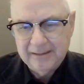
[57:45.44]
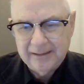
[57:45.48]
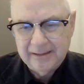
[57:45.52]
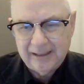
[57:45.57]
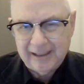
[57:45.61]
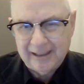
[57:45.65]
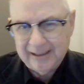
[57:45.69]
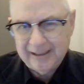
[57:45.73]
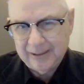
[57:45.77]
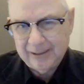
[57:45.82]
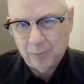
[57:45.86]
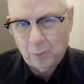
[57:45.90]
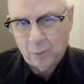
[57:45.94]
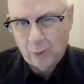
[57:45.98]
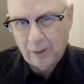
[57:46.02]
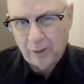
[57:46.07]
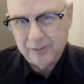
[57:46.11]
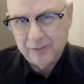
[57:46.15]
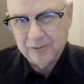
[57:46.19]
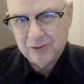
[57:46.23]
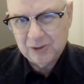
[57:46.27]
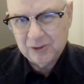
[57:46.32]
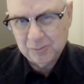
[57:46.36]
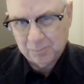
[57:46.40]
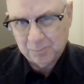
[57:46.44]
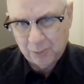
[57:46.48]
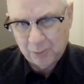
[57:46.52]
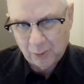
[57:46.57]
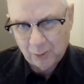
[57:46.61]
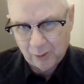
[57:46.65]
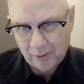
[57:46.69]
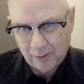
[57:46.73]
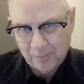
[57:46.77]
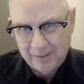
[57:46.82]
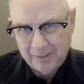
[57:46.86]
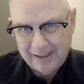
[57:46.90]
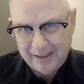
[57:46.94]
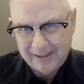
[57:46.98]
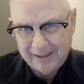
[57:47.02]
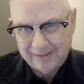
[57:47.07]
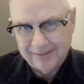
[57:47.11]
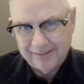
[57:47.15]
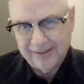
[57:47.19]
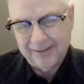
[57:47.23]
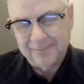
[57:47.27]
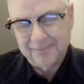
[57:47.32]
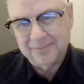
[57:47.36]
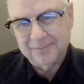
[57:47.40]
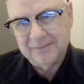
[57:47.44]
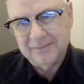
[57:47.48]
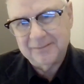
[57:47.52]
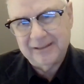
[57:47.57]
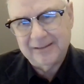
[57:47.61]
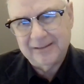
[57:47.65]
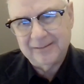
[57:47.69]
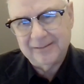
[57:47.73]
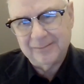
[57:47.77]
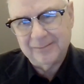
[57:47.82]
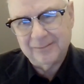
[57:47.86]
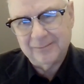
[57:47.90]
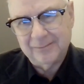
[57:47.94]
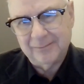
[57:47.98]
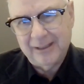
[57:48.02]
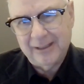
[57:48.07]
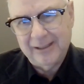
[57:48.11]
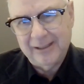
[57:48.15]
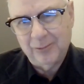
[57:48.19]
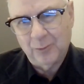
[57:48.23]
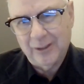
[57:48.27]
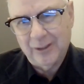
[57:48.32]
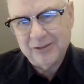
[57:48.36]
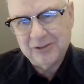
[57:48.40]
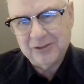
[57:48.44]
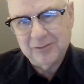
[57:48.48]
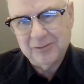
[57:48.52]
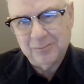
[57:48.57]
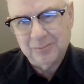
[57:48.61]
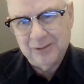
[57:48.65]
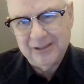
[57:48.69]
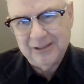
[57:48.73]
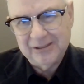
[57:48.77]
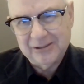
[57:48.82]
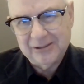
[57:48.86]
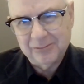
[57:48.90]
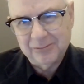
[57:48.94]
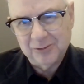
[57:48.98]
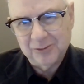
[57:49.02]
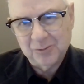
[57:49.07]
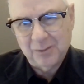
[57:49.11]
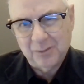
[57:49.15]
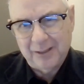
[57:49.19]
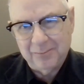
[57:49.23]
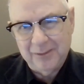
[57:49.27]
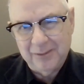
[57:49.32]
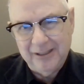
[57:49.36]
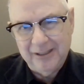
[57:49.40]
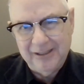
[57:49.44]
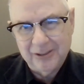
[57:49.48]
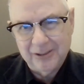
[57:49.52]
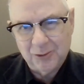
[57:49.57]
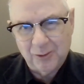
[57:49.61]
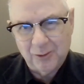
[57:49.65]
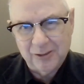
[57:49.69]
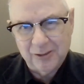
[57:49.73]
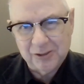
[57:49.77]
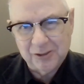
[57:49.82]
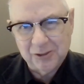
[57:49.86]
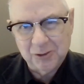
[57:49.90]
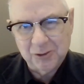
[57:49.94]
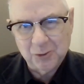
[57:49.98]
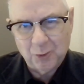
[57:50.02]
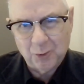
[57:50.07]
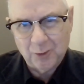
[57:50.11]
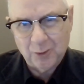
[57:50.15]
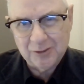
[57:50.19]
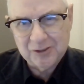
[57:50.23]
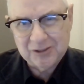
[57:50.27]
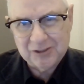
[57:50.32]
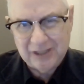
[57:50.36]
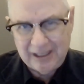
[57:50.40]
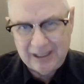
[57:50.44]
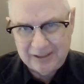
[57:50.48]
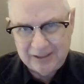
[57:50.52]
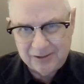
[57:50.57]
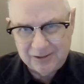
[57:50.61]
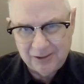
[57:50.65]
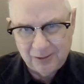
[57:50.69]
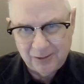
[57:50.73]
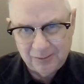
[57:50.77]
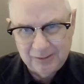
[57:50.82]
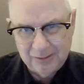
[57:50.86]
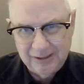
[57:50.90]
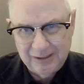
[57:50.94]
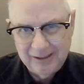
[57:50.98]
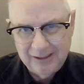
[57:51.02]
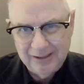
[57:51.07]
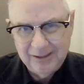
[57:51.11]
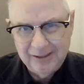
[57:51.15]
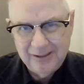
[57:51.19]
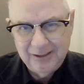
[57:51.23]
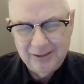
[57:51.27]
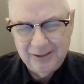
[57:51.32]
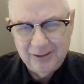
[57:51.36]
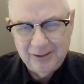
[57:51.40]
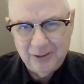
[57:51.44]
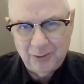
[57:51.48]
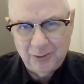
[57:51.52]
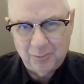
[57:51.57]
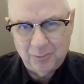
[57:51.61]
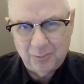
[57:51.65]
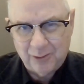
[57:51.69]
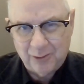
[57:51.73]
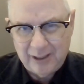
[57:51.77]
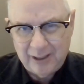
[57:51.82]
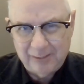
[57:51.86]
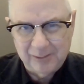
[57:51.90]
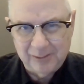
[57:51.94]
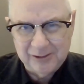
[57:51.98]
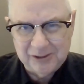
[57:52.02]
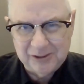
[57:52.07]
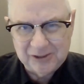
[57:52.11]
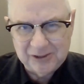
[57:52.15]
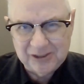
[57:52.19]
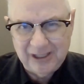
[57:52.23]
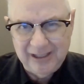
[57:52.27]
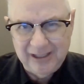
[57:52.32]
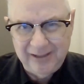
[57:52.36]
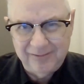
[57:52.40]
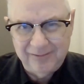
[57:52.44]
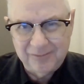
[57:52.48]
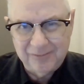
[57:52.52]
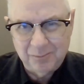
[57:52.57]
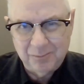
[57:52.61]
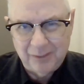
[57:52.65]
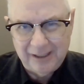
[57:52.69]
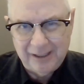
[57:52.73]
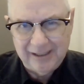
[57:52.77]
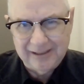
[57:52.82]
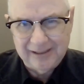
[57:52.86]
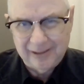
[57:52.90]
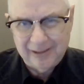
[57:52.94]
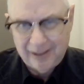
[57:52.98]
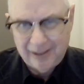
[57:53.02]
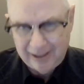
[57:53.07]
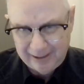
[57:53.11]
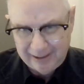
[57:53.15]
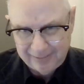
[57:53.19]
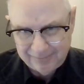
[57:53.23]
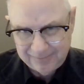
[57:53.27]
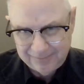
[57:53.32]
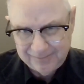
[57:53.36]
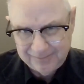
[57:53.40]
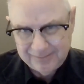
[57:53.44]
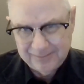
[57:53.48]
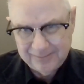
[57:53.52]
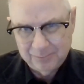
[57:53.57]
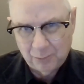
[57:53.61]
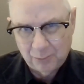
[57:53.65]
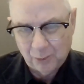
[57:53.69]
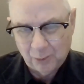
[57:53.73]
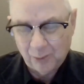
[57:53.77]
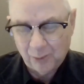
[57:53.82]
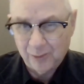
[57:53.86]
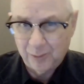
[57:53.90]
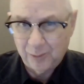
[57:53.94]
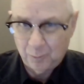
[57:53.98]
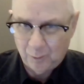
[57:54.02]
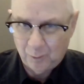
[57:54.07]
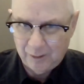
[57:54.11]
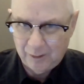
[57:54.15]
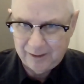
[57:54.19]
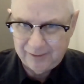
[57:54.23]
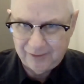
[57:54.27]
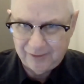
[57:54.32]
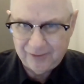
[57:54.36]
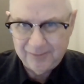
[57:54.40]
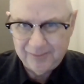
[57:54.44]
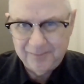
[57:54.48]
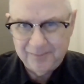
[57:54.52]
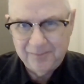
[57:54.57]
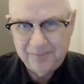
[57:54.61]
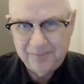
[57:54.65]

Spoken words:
I had one supporter back then, and may he rest in peace. It was my pediatrician, George Sato, who probably saved my life more than once